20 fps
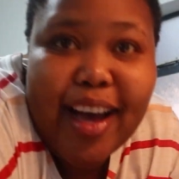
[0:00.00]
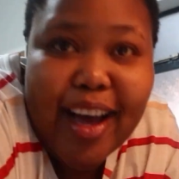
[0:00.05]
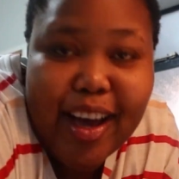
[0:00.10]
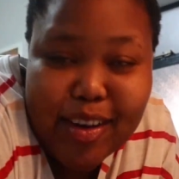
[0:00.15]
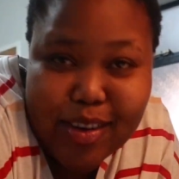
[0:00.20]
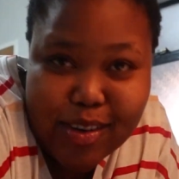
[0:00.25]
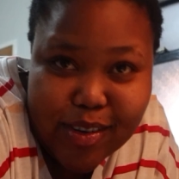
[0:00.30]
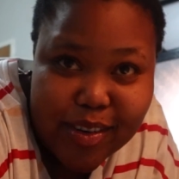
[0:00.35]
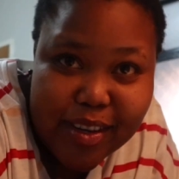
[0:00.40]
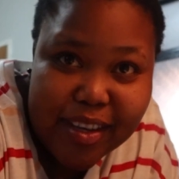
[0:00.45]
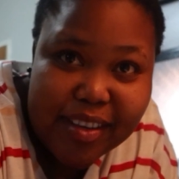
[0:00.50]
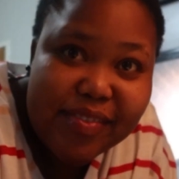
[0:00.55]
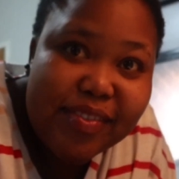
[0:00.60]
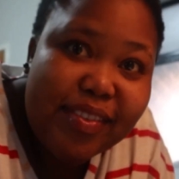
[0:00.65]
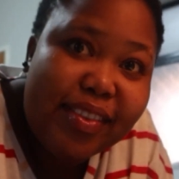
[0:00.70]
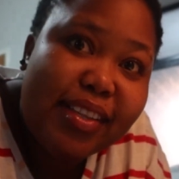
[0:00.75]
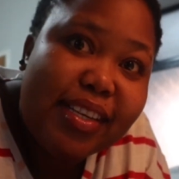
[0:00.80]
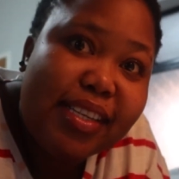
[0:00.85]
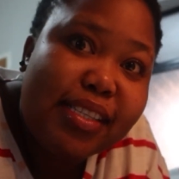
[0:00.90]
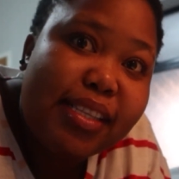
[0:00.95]
I don't know if
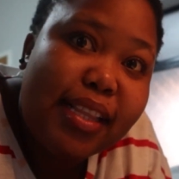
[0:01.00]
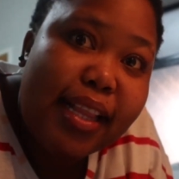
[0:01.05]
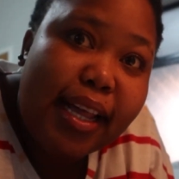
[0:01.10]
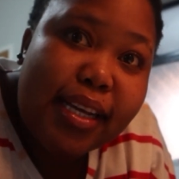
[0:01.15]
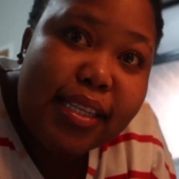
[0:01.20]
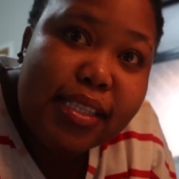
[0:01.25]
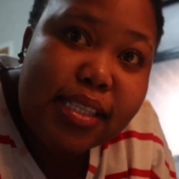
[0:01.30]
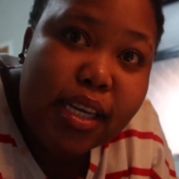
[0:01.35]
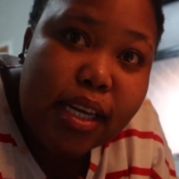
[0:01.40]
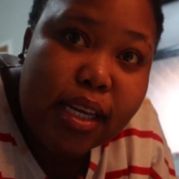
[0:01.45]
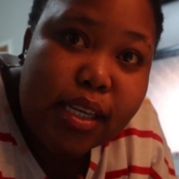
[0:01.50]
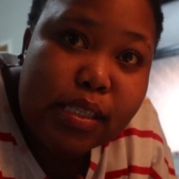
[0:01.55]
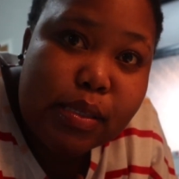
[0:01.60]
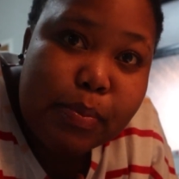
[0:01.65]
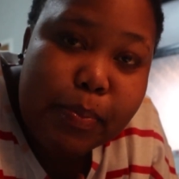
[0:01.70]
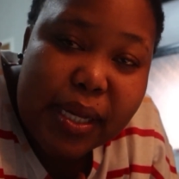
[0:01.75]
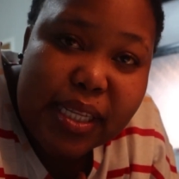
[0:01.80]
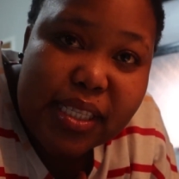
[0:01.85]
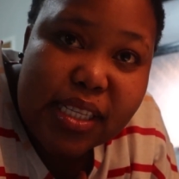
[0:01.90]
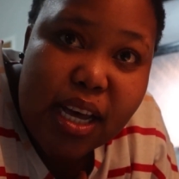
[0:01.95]
this lighting is
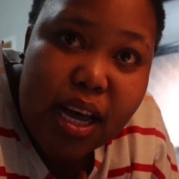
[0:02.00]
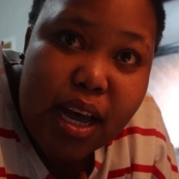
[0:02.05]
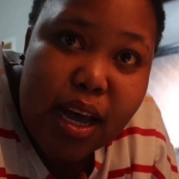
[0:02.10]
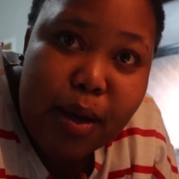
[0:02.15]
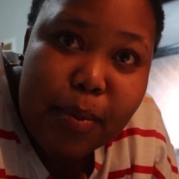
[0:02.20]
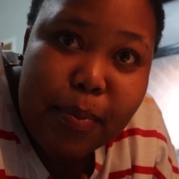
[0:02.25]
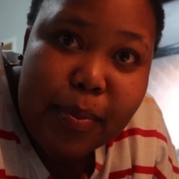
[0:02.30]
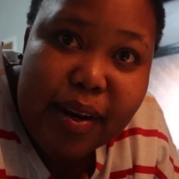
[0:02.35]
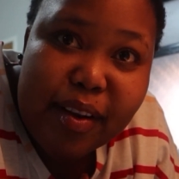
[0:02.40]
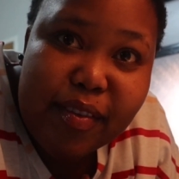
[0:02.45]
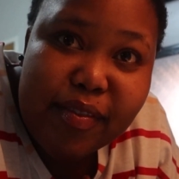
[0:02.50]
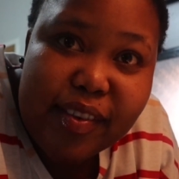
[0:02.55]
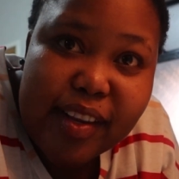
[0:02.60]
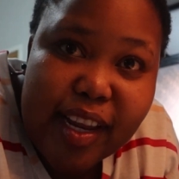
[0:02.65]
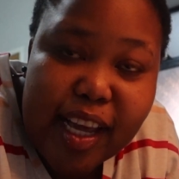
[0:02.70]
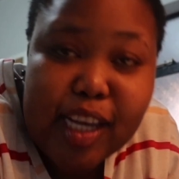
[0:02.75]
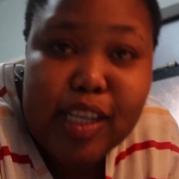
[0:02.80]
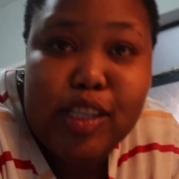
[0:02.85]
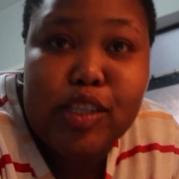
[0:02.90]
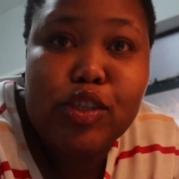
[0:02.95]
better, but I feel
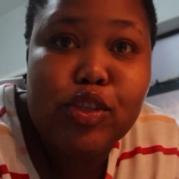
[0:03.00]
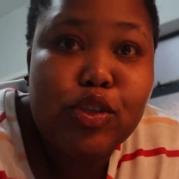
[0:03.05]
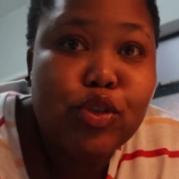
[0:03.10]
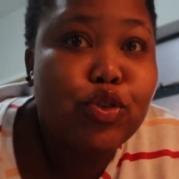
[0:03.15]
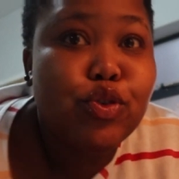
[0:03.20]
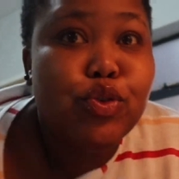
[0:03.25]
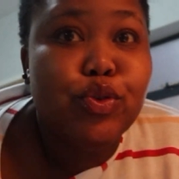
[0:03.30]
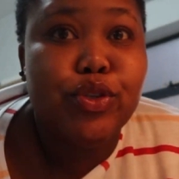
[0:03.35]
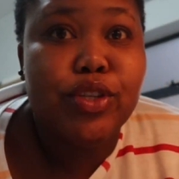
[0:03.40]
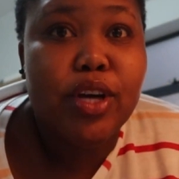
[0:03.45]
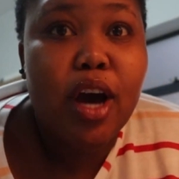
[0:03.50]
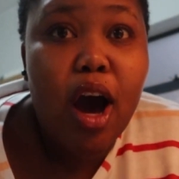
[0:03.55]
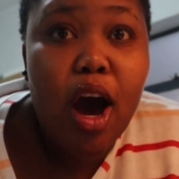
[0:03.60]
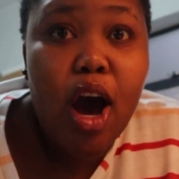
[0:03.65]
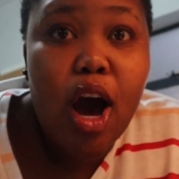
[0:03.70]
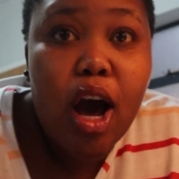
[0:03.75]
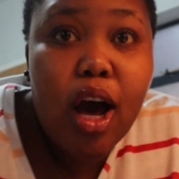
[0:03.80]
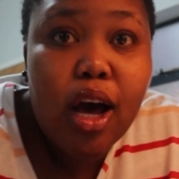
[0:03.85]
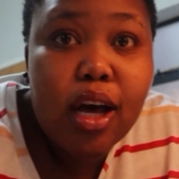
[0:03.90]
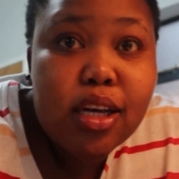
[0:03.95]
like it's too
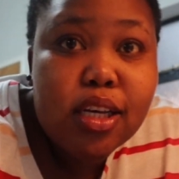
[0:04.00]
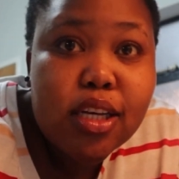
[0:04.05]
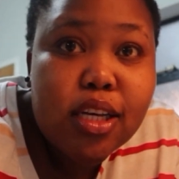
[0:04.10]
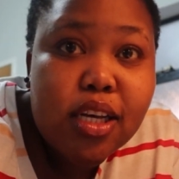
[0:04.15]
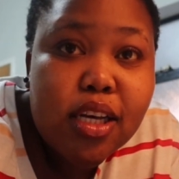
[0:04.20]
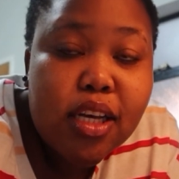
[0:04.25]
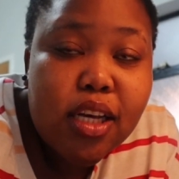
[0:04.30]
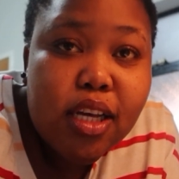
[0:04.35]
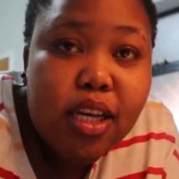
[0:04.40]
dark.